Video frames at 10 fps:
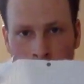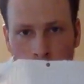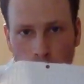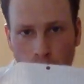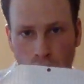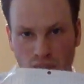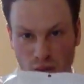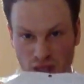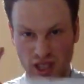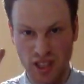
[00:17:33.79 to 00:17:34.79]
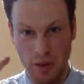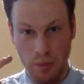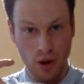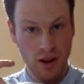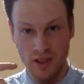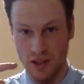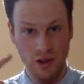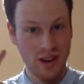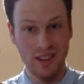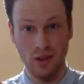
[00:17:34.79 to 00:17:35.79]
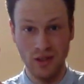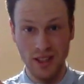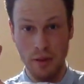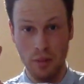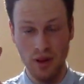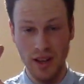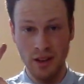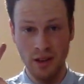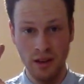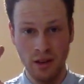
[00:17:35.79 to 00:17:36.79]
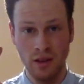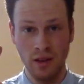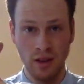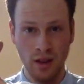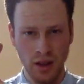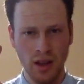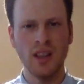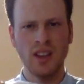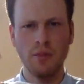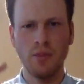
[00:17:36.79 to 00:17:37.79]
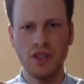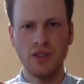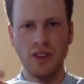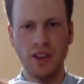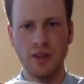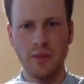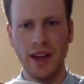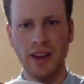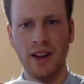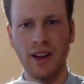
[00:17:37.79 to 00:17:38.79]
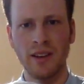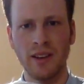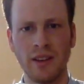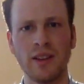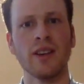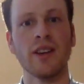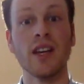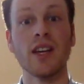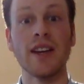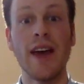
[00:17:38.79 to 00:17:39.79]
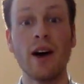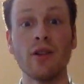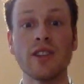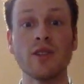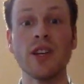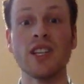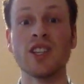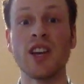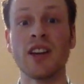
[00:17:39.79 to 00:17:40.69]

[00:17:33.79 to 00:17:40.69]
We're pulling with just our pointers. Go ahead, don't stop pulling. Put your fingers back on. Now switch.